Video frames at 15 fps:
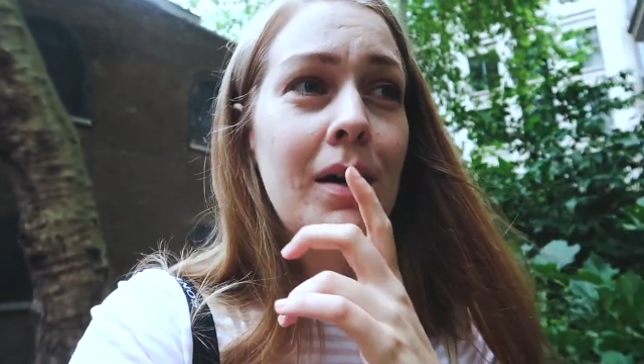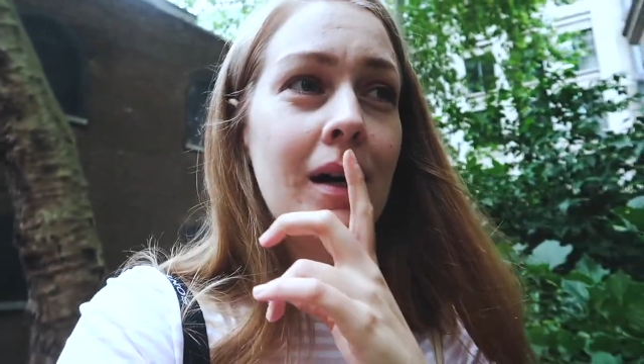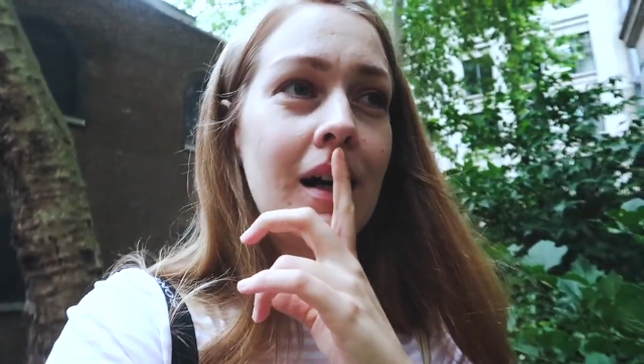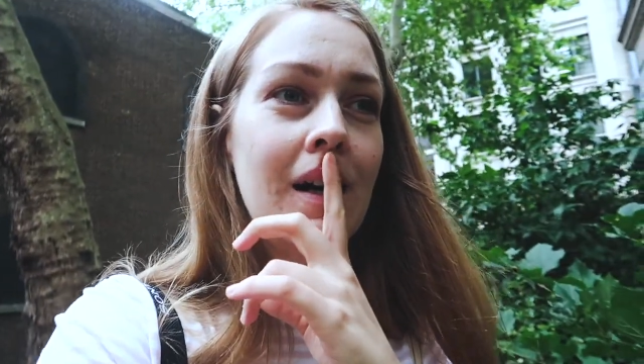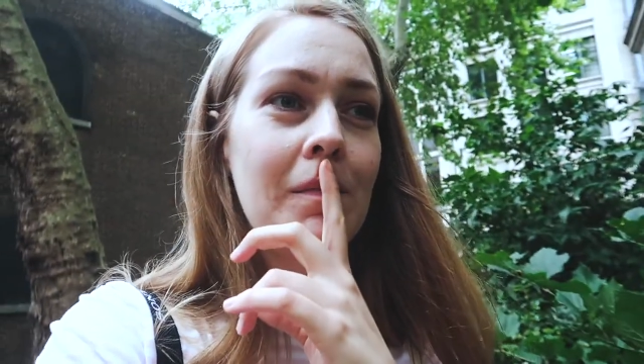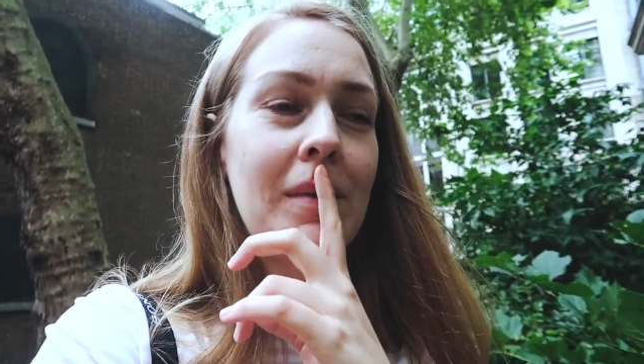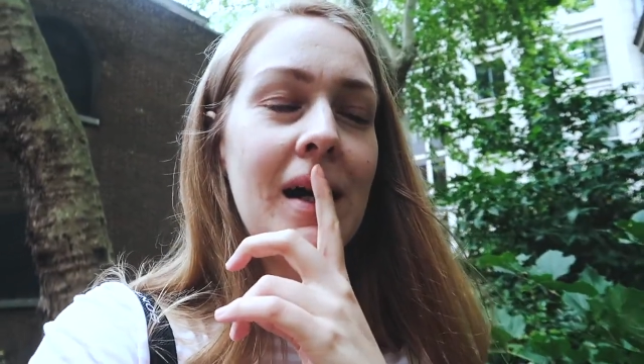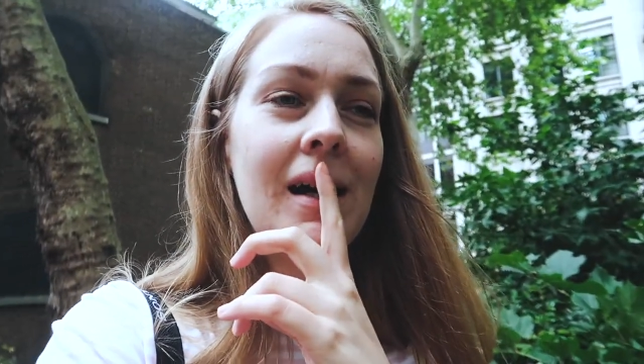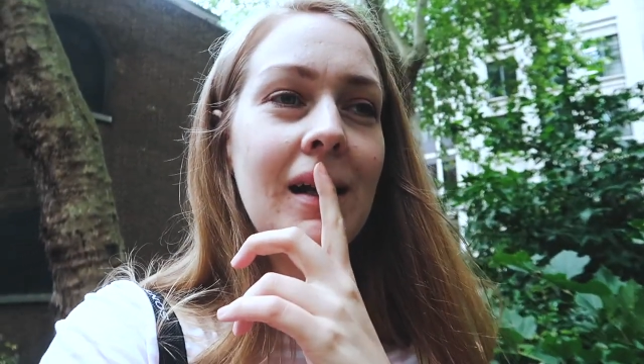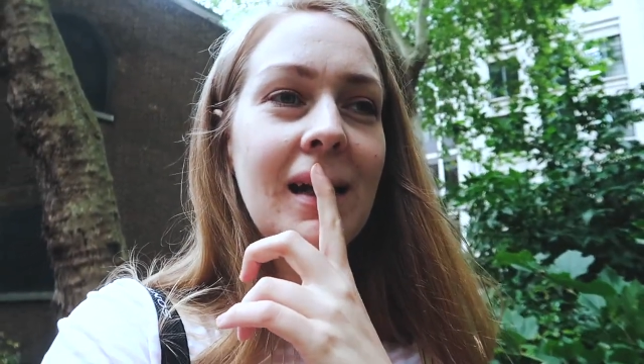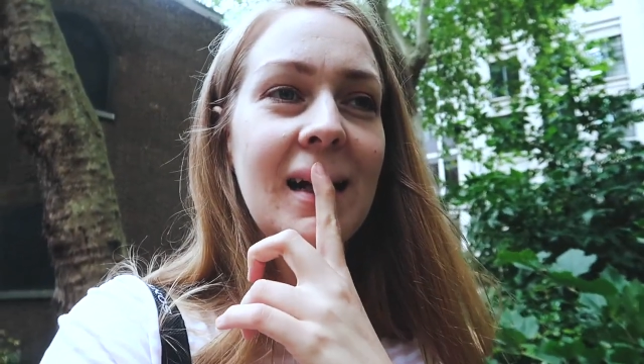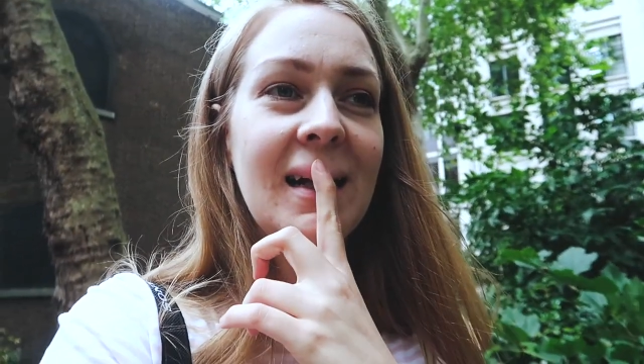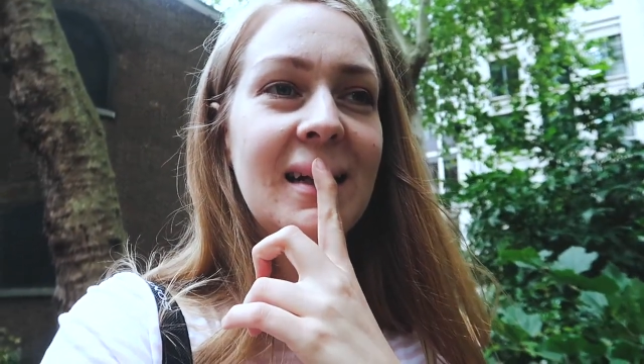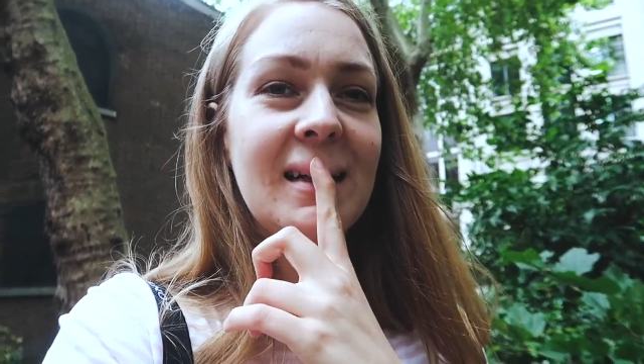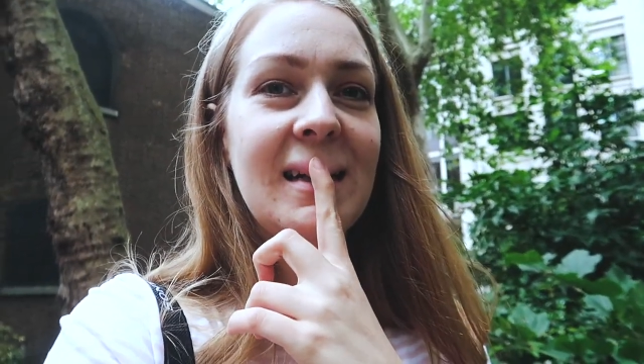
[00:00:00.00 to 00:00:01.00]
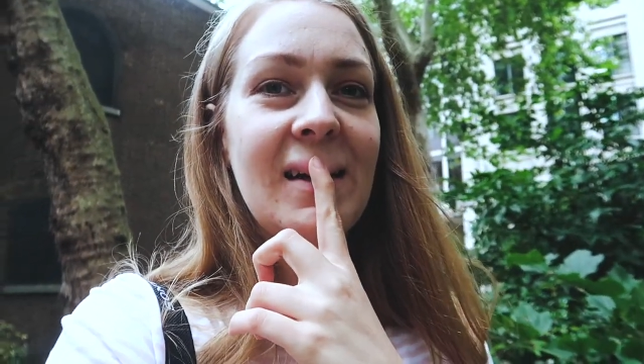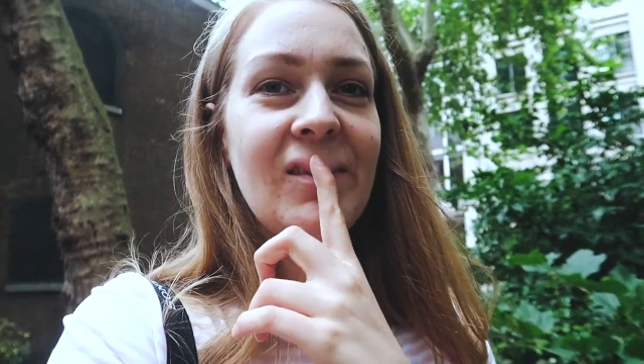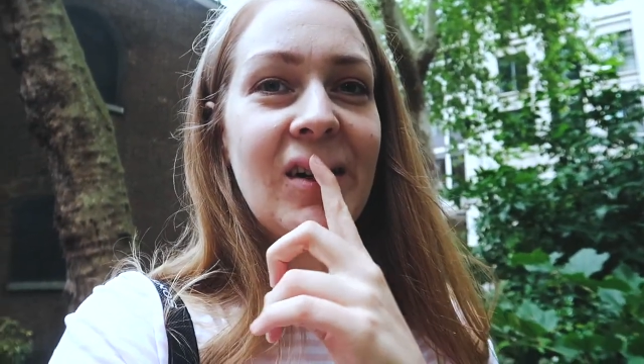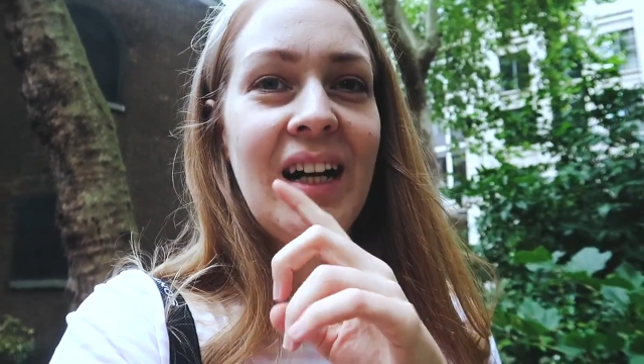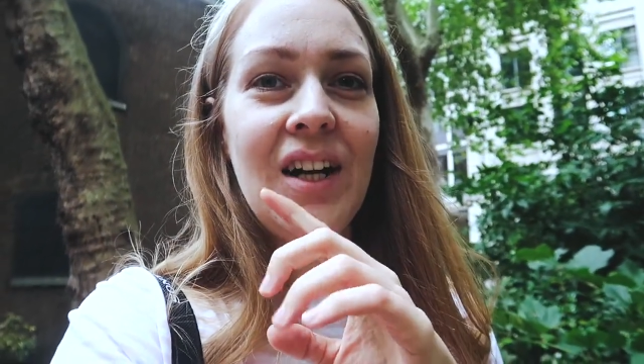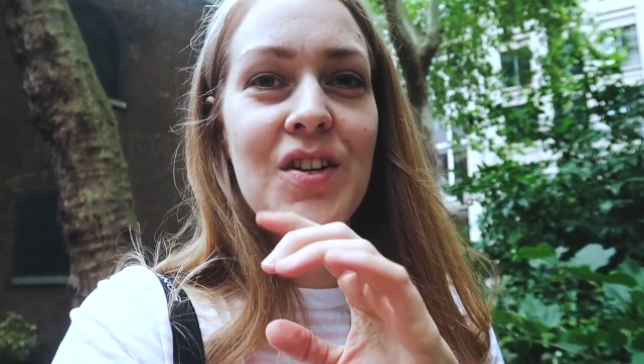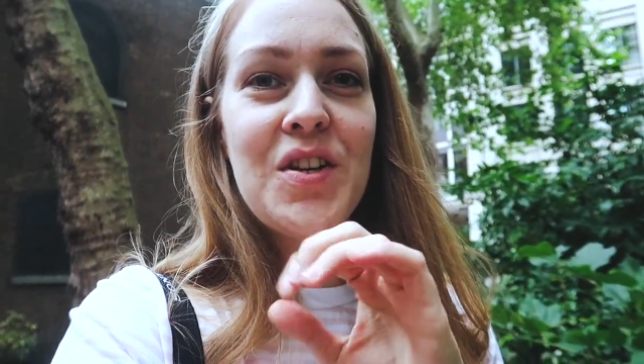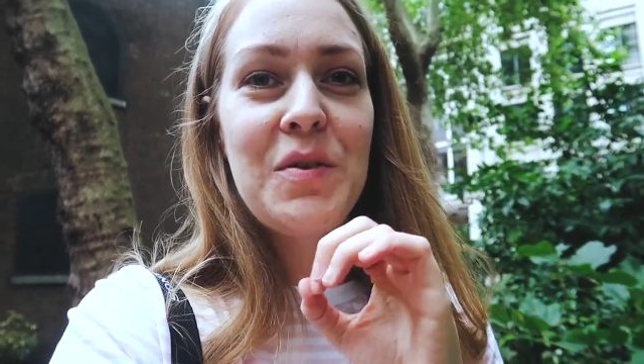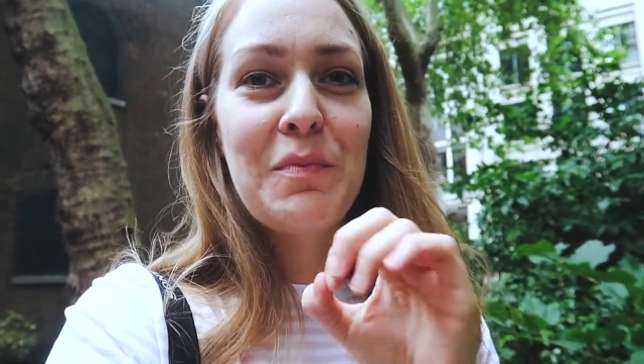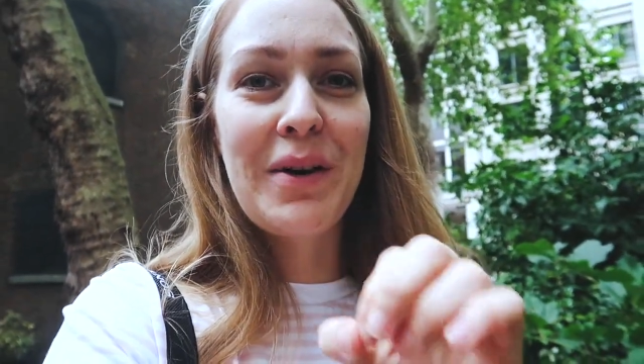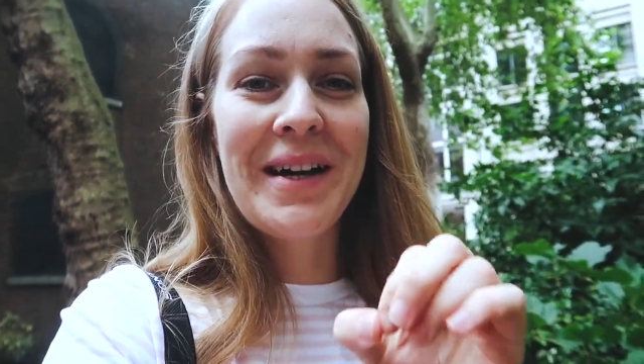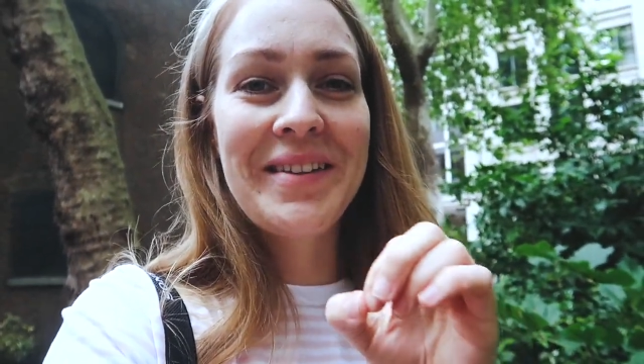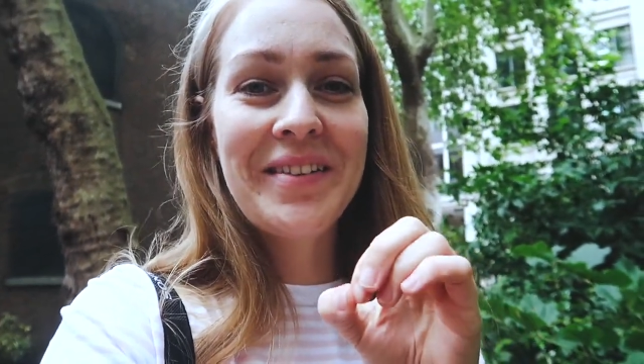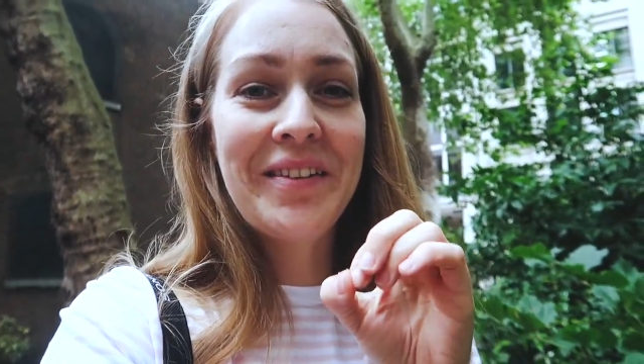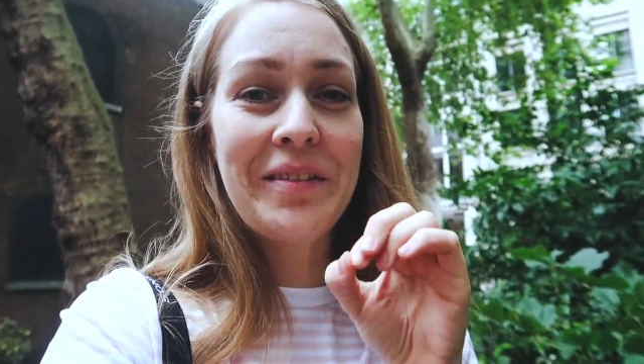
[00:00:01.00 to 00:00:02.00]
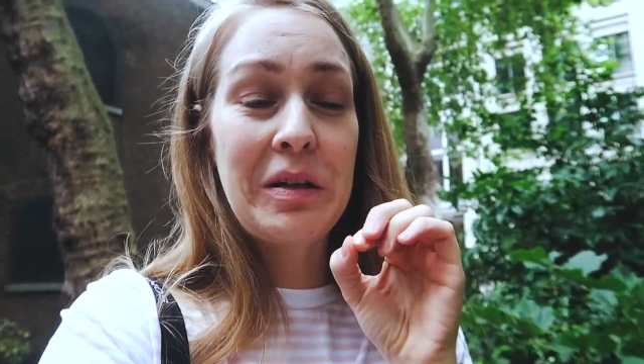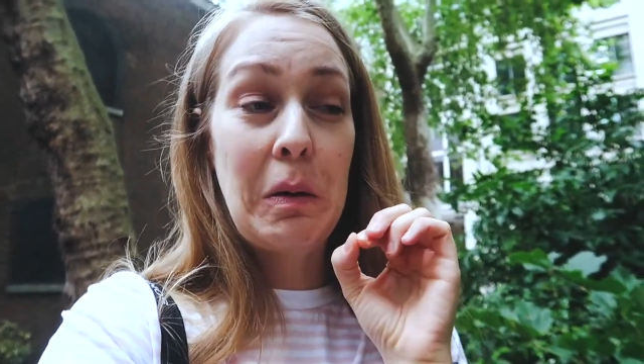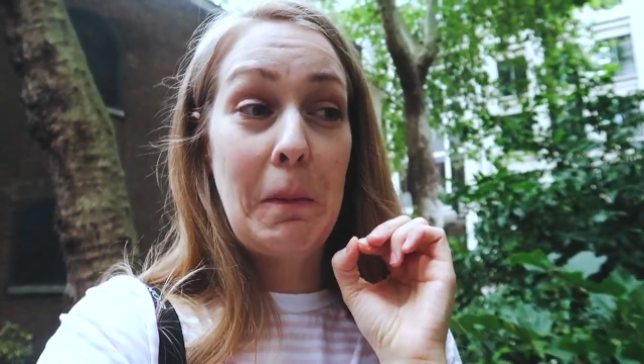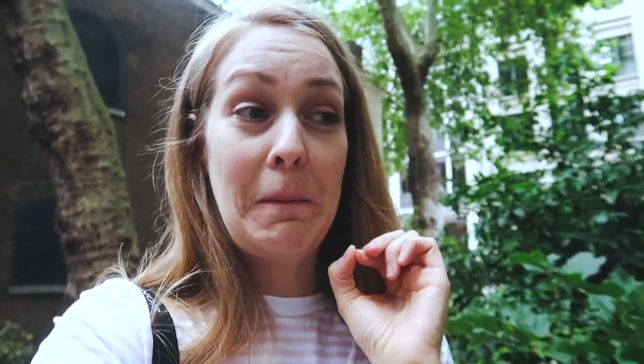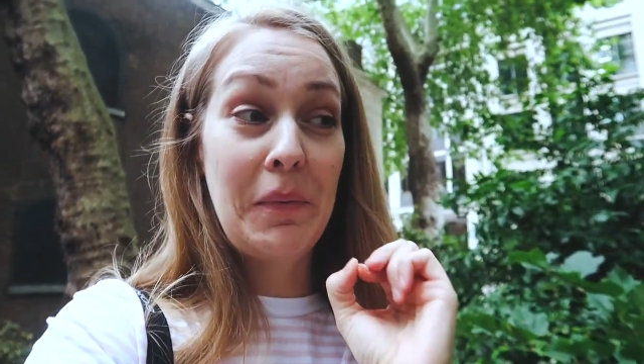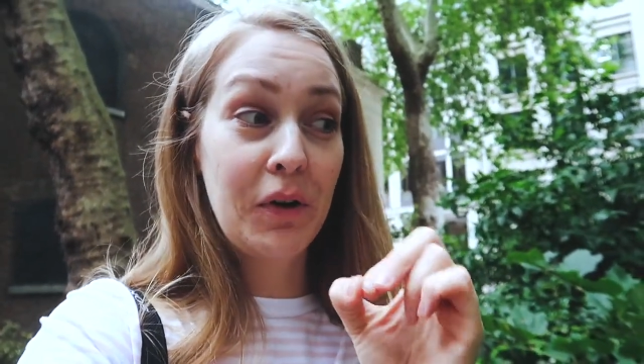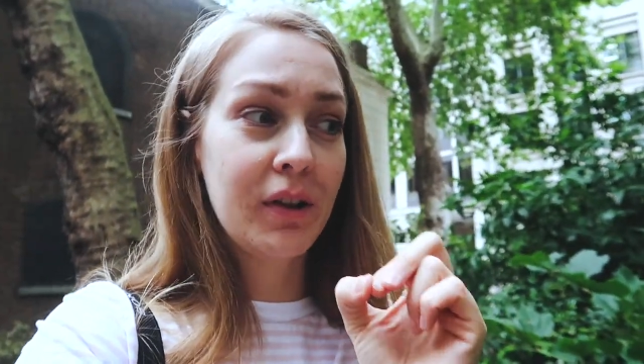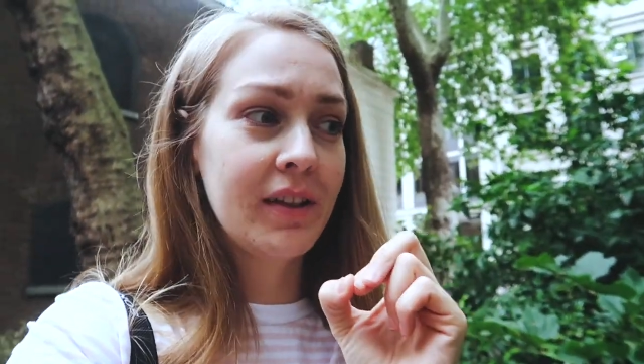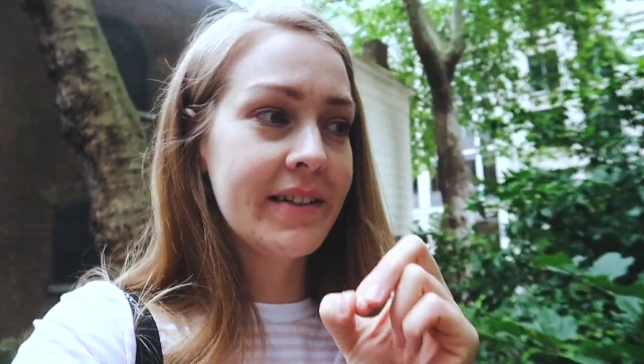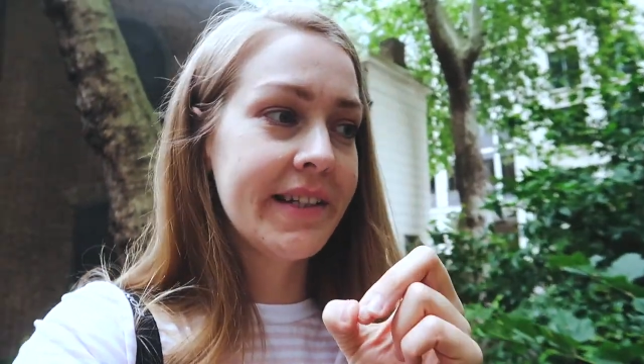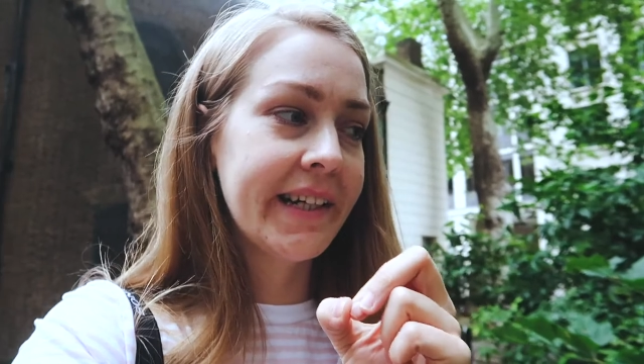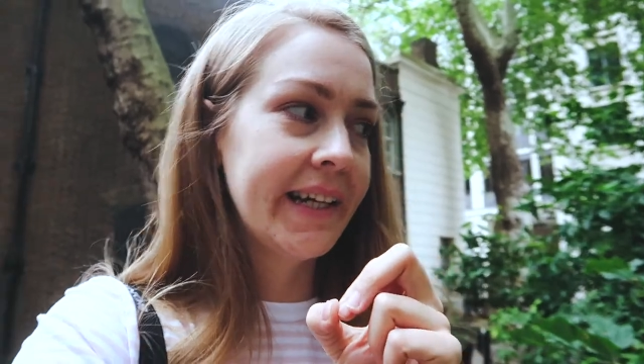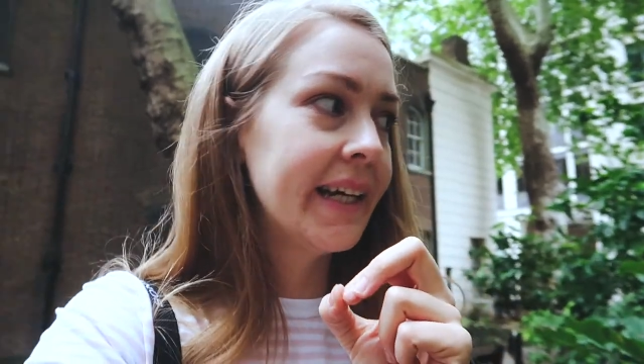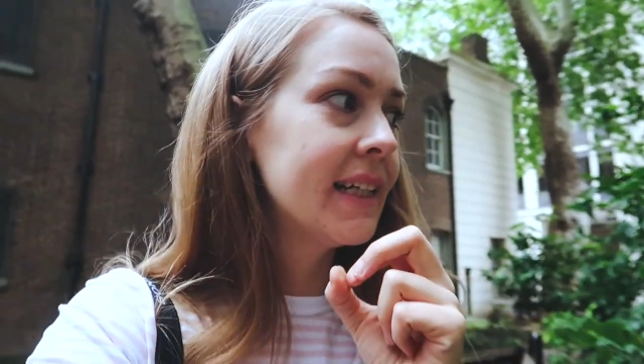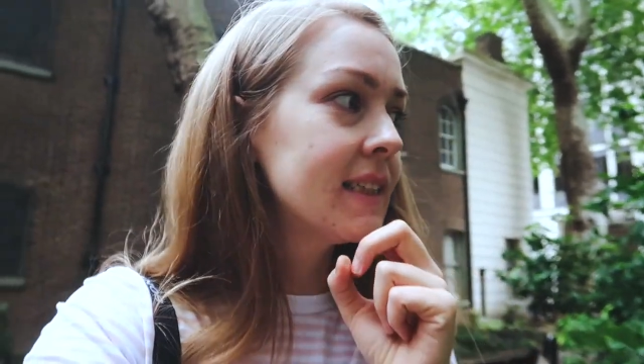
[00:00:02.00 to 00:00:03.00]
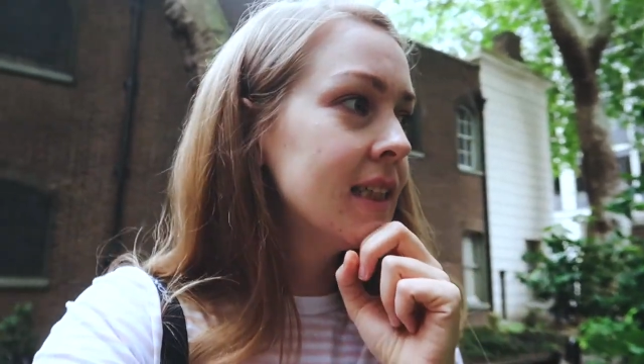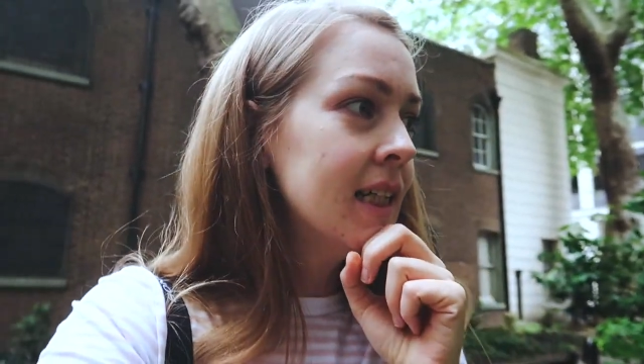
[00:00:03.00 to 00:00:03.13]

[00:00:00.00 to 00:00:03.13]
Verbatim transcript: but apparently I'd never actually pressed book the ticket,